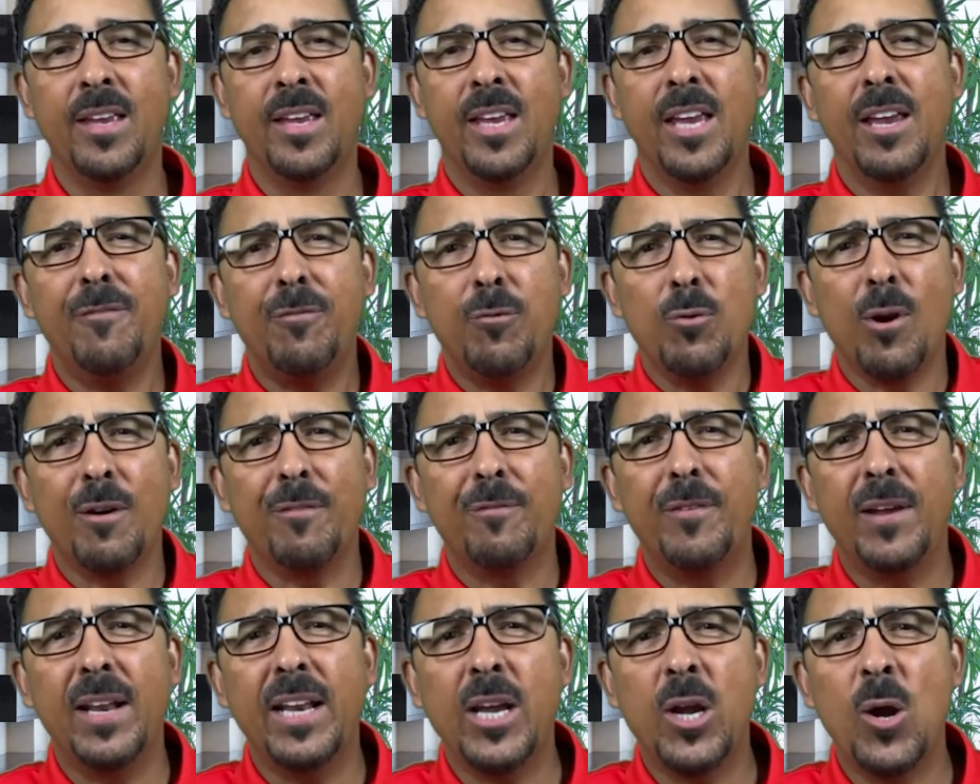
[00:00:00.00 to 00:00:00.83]
If you are
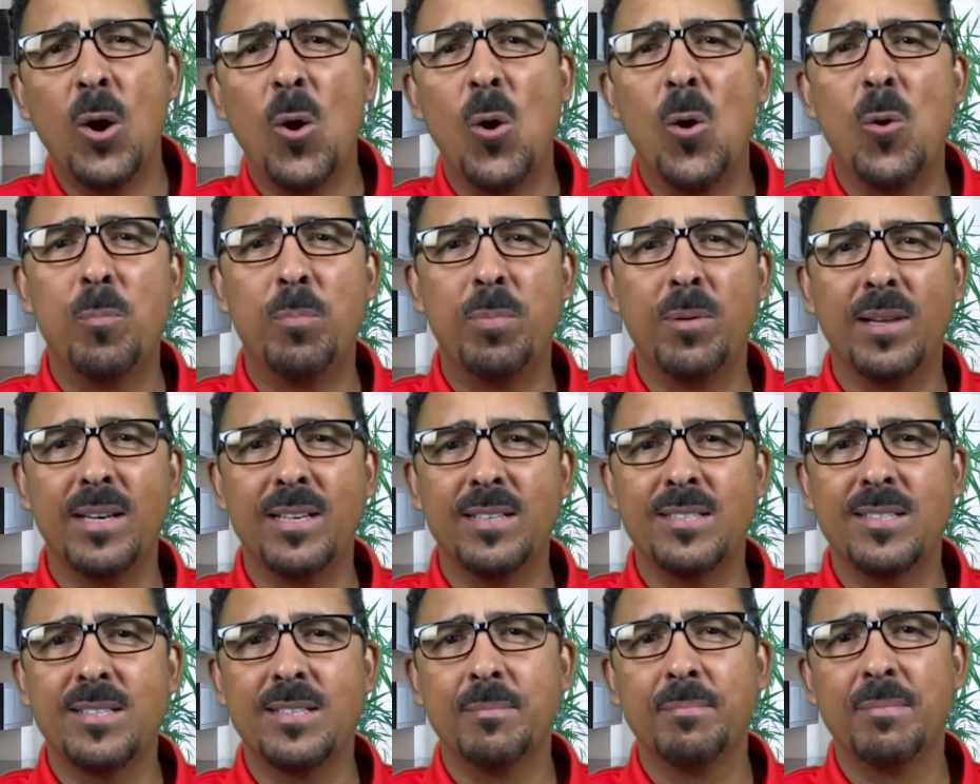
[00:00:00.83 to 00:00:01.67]
feeling
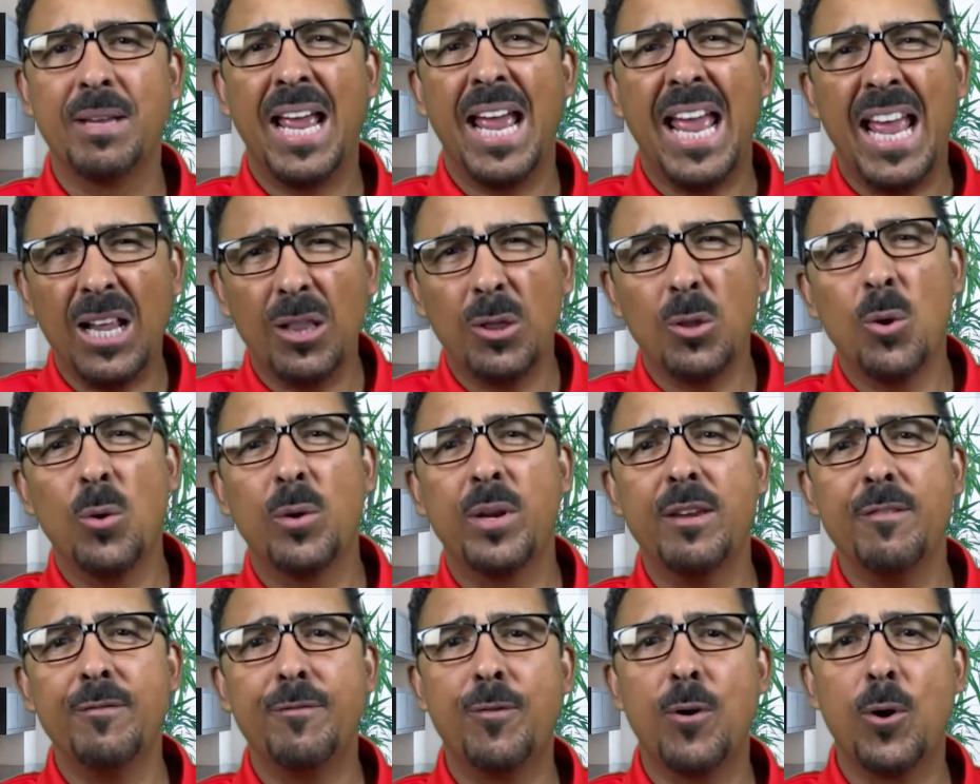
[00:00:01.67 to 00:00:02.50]
hopeless, and
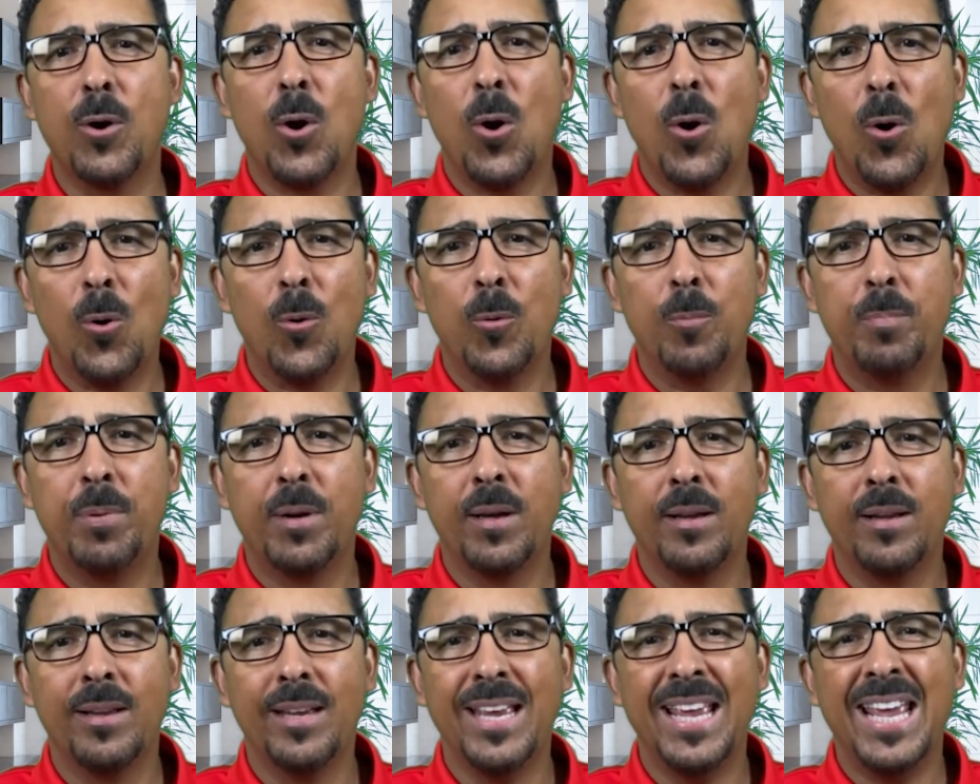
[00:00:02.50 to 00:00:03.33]
looking for hope,
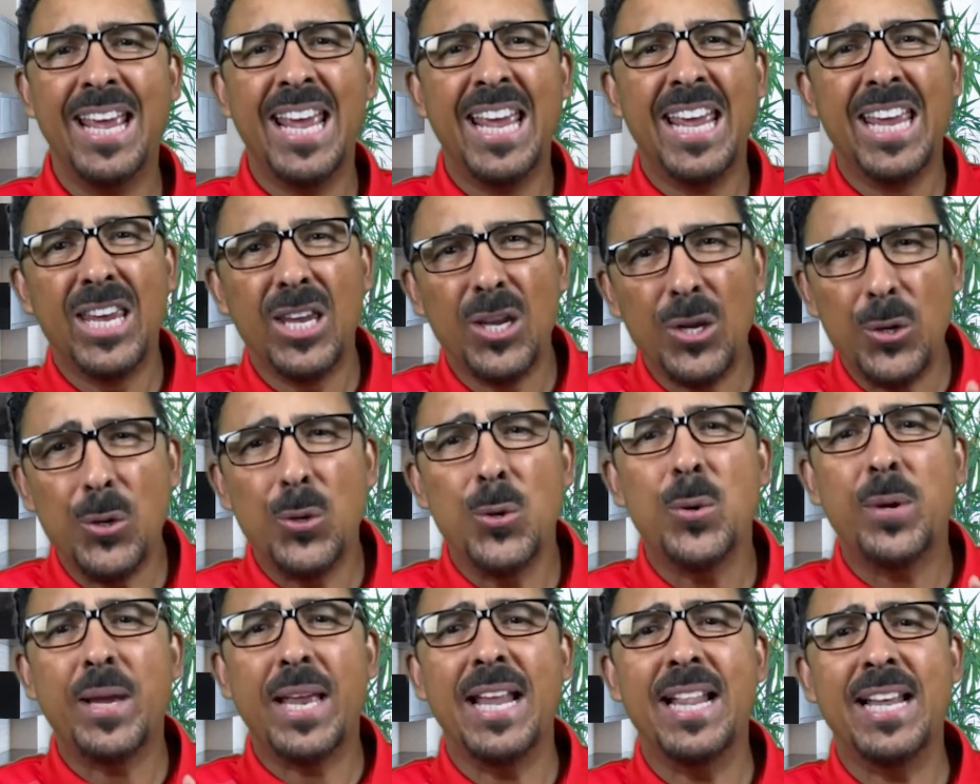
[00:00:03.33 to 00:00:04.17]

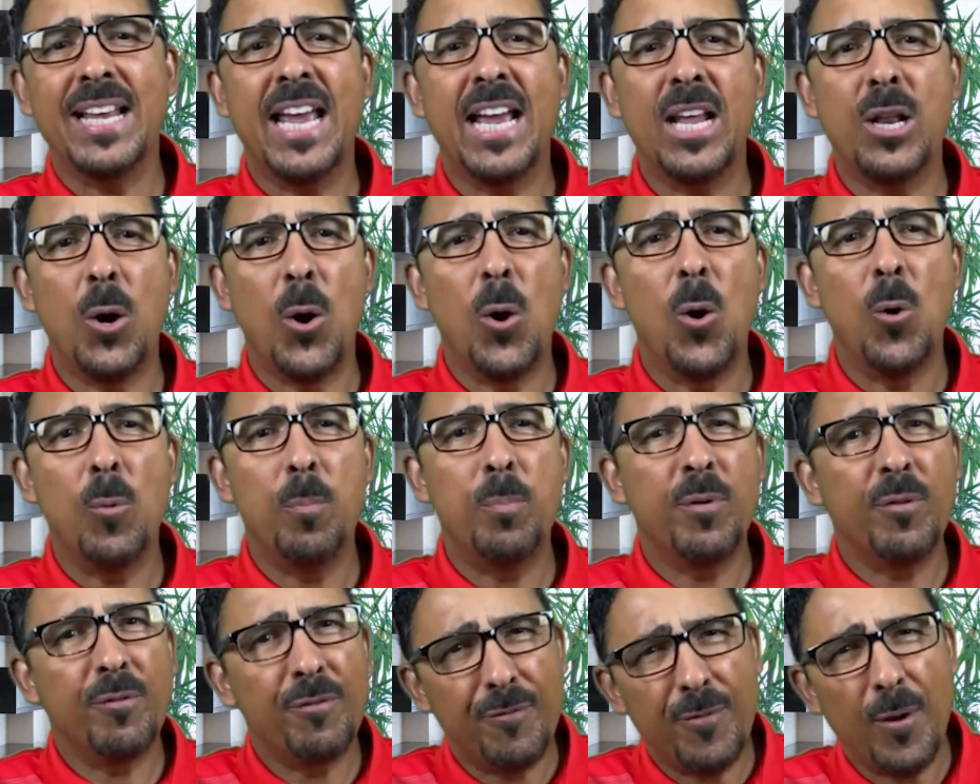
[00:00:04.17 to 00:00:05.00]
you can get
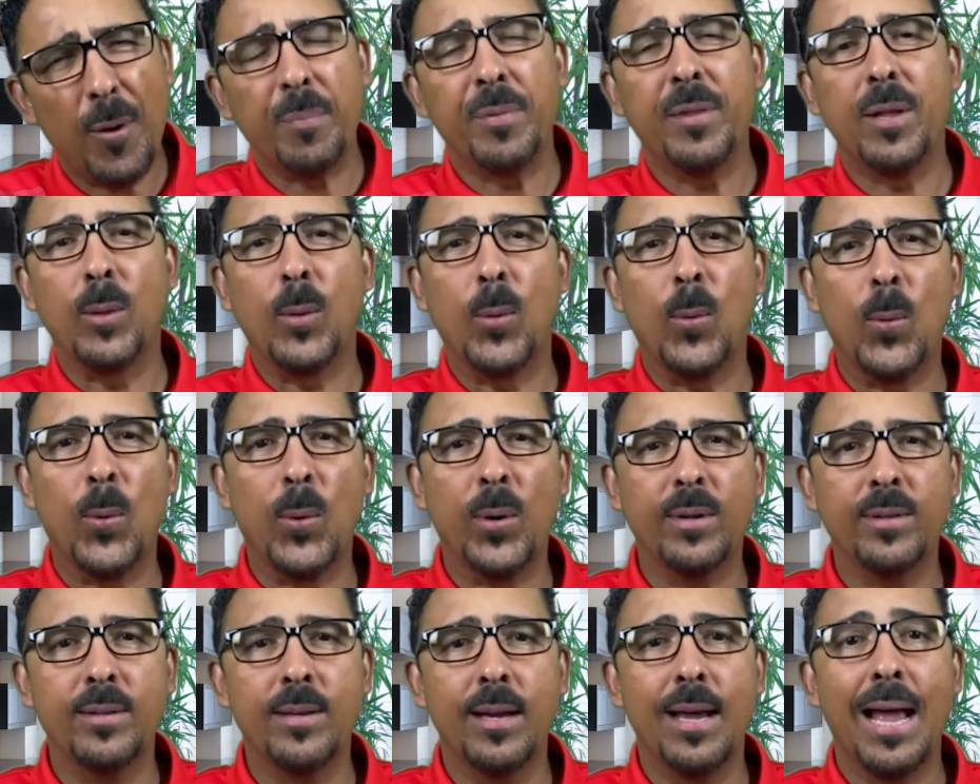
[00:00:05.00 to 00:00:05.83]
hope from the
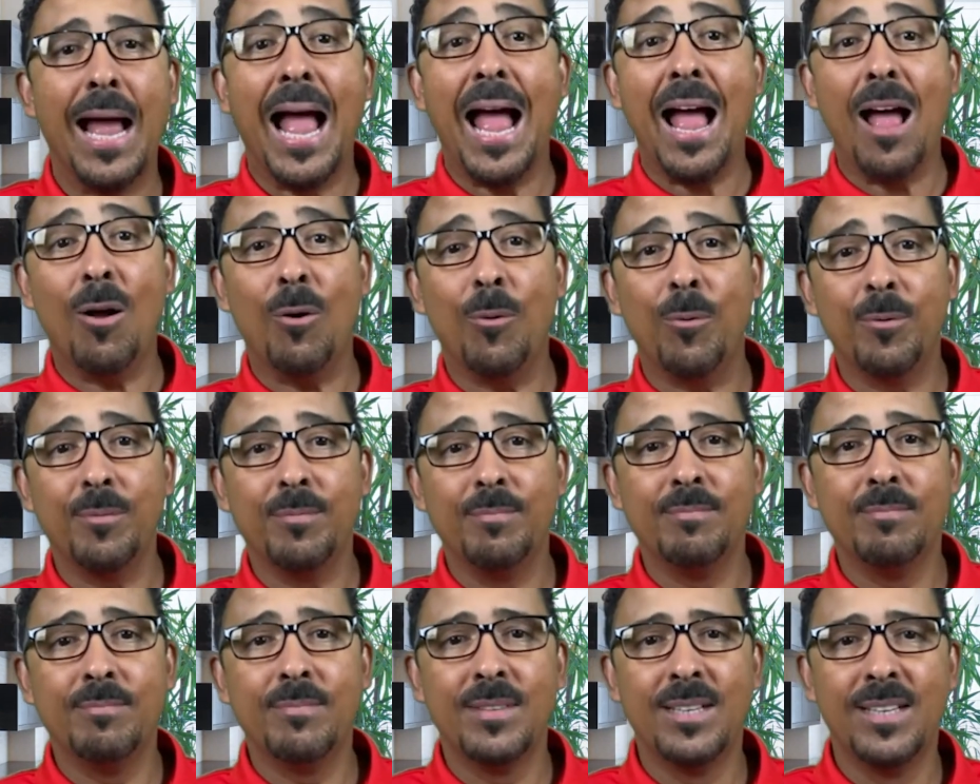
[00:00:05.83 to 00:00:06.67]
Lord. How?
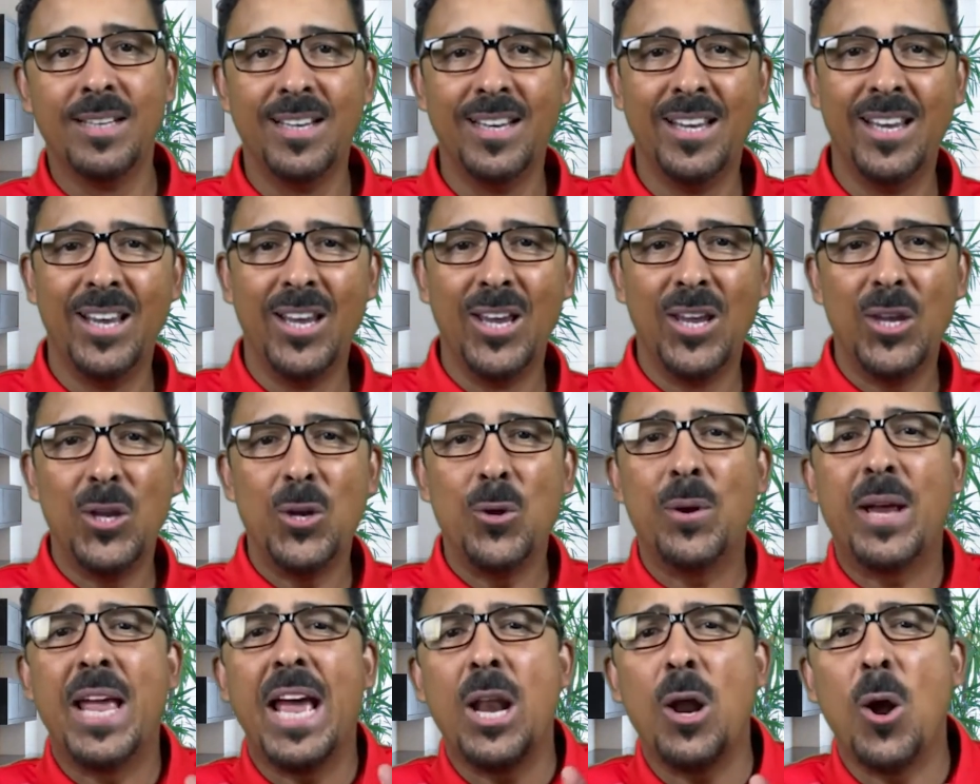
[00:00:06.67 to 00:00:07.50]

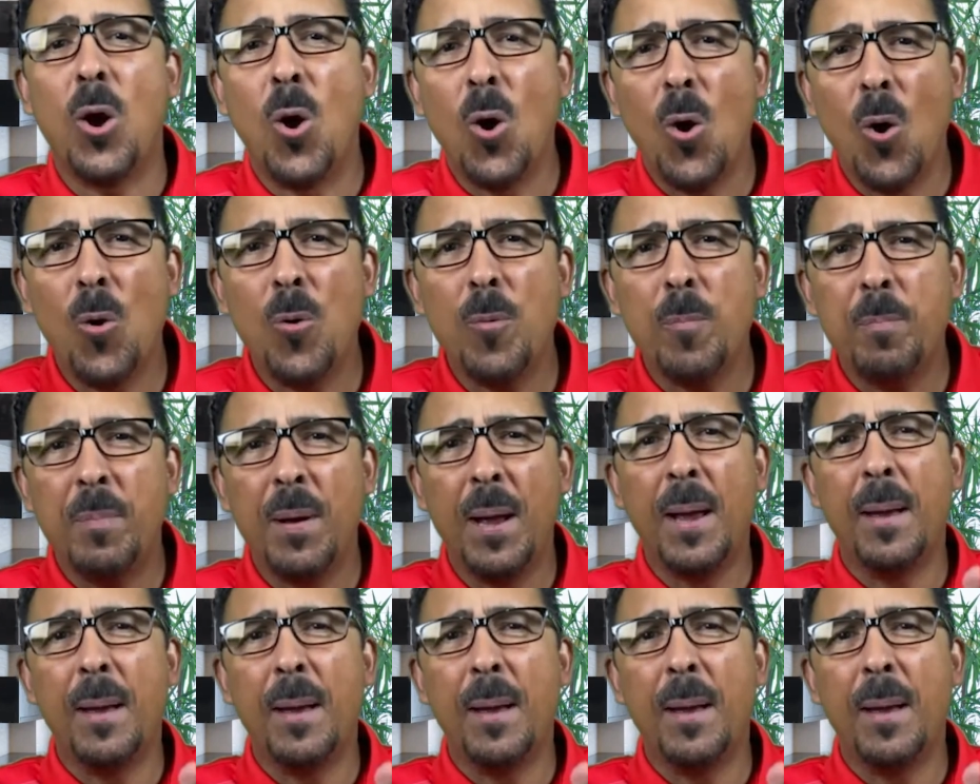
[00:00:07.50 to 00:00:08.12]
You get hope